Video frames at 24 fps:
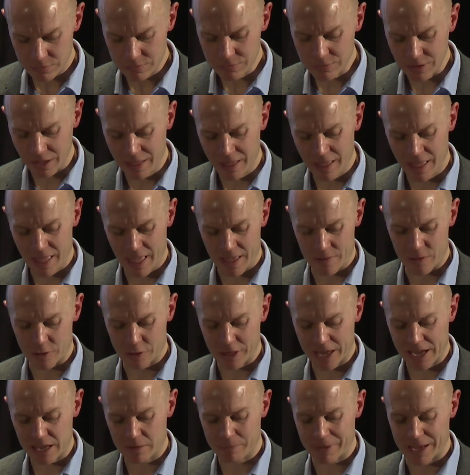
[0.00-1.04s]
And the
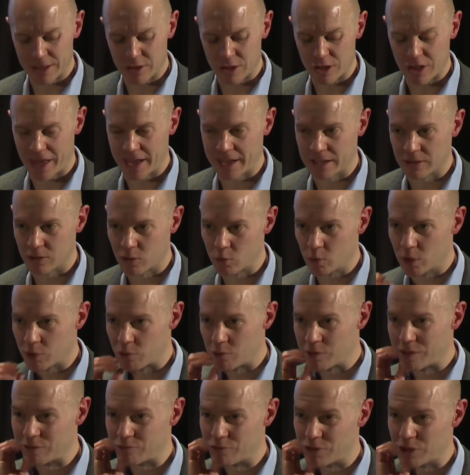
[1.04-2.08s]
second major change, which
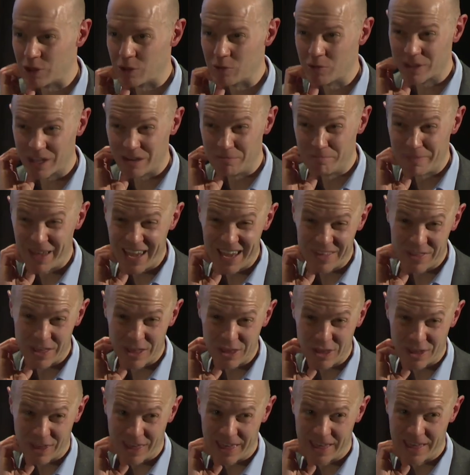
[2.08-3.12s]
was introduced in May
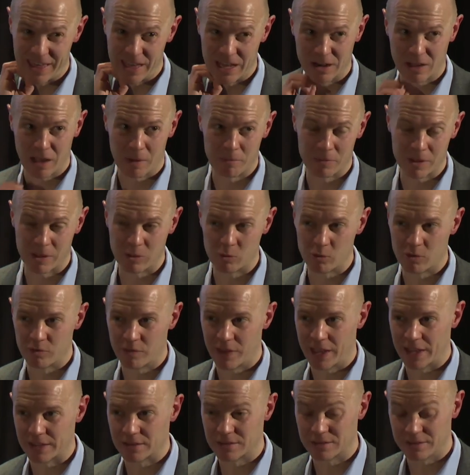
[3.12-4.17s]
this year and comes into
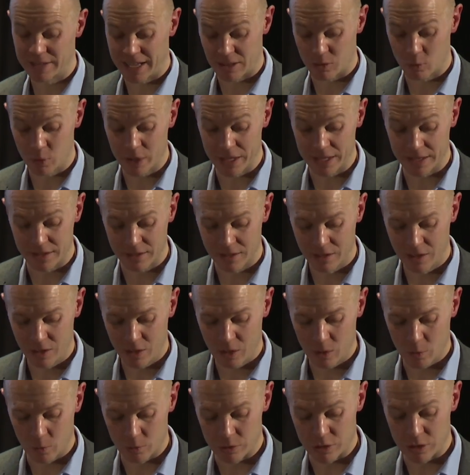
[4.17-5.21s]
effect next week,
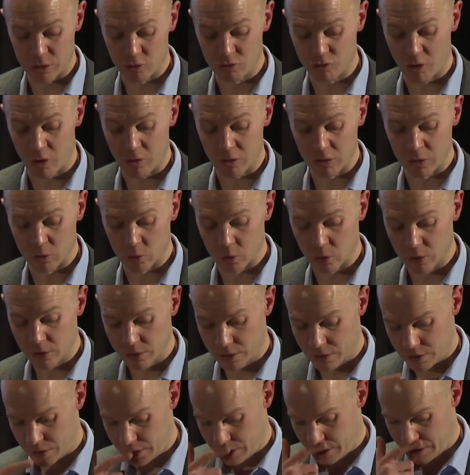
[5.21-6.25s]
was a new drone law.
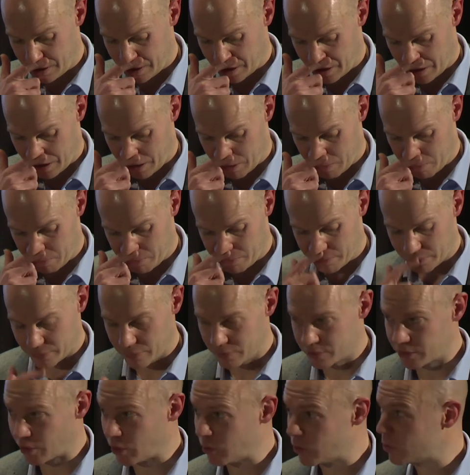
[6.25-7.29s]

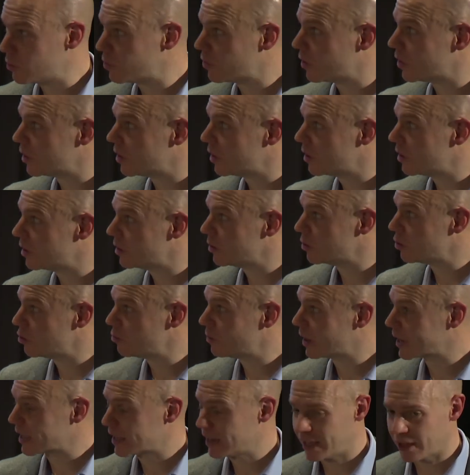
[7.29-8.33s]
So the new
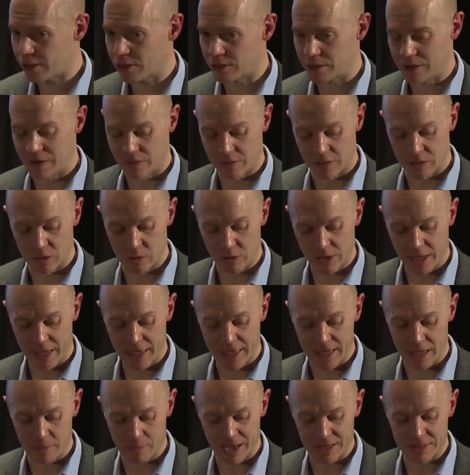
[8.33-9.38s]
regulation in the
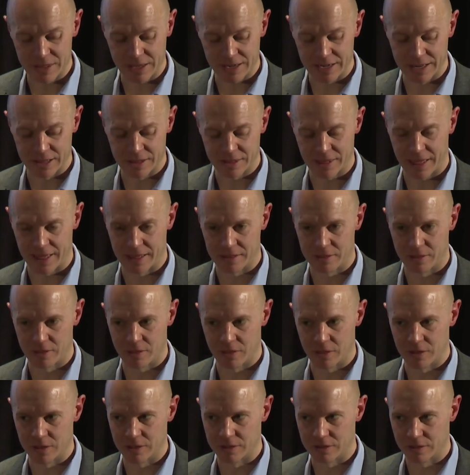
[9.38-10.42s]
UK basically says
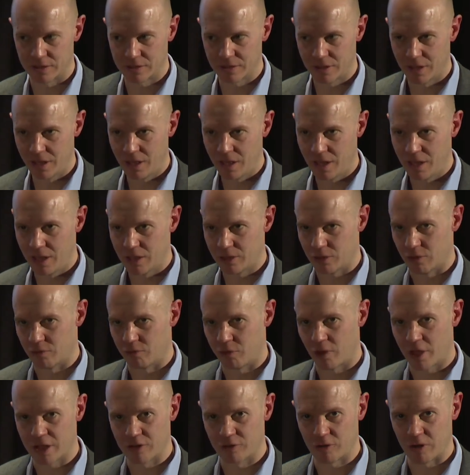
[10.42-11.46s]
that to
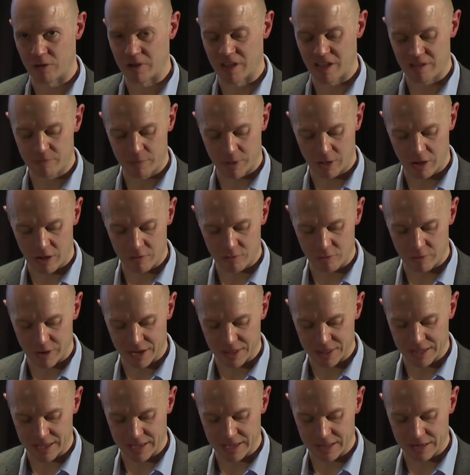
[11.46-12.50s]
fly a drone you have to be over
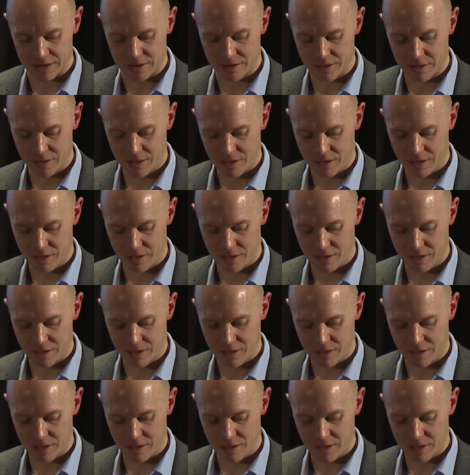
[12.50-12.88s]
18,